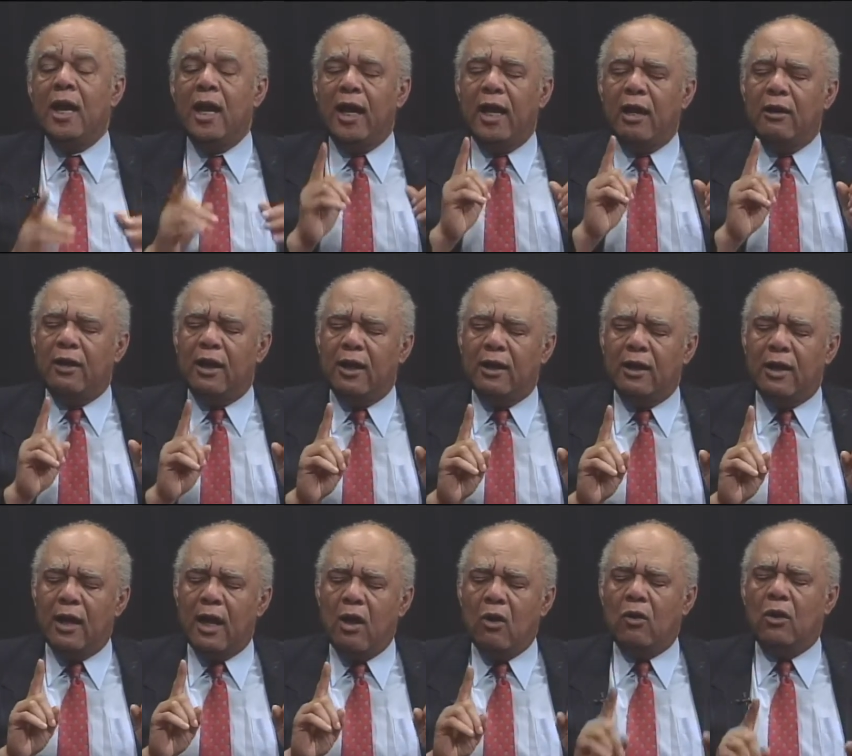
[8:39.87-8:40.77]
And
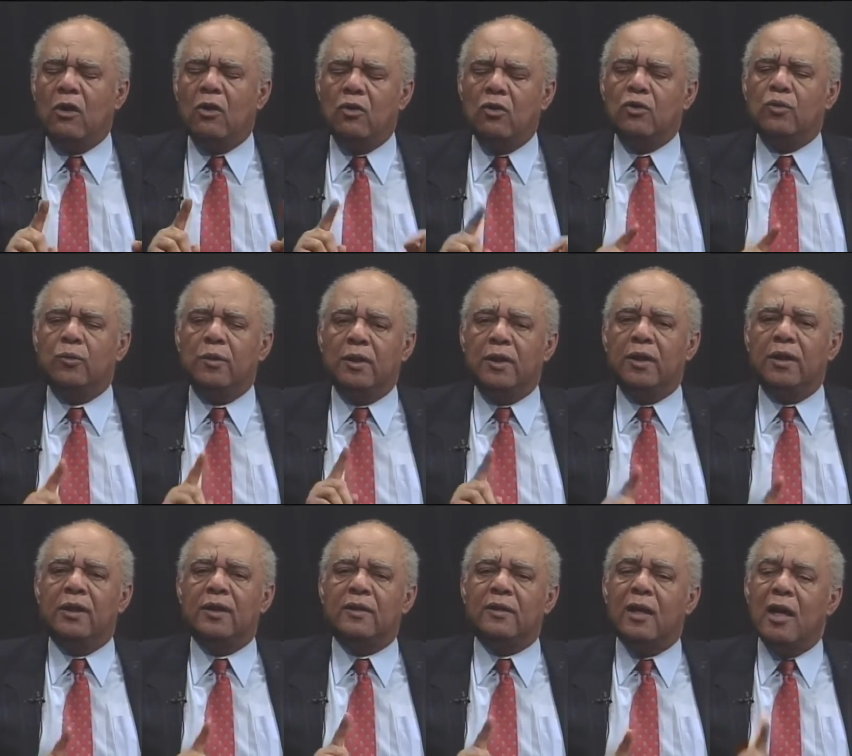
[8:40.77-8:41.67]
I'll close with
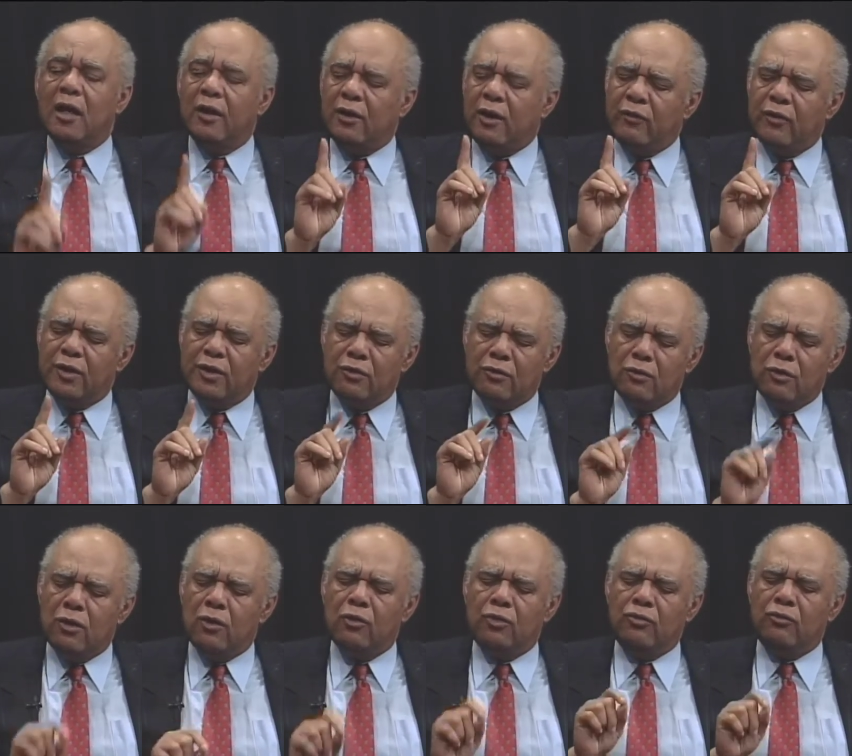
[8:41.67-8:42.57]
this. There is
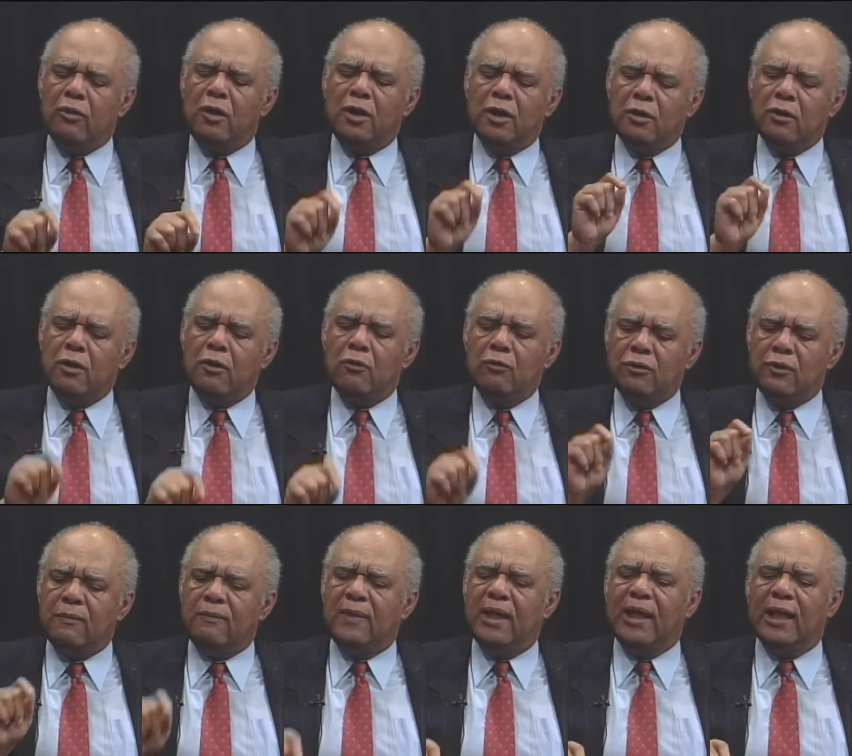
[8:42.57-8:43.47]
no drug known to
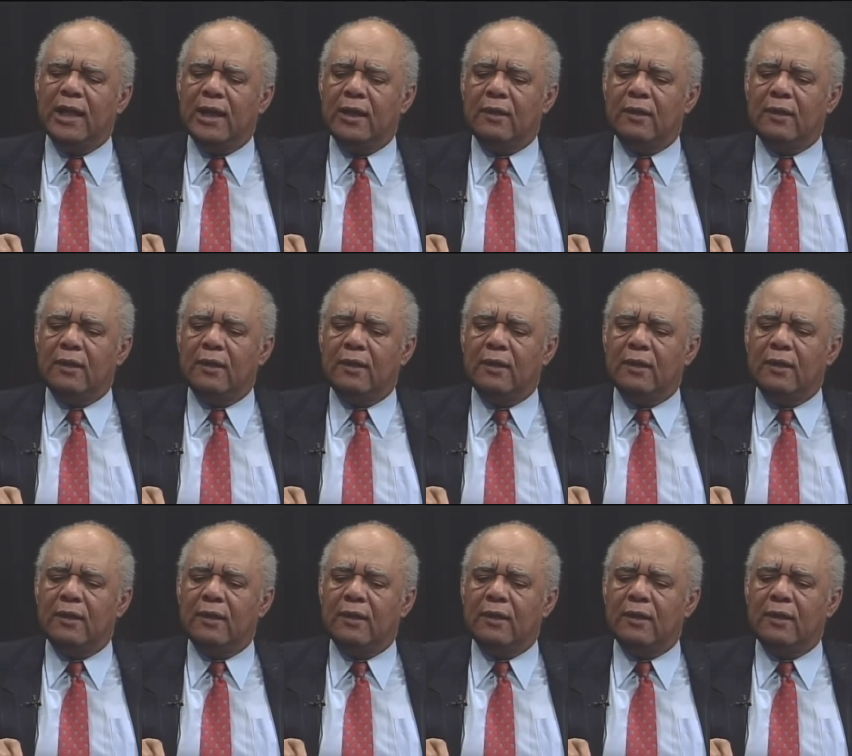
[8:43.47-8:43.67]
man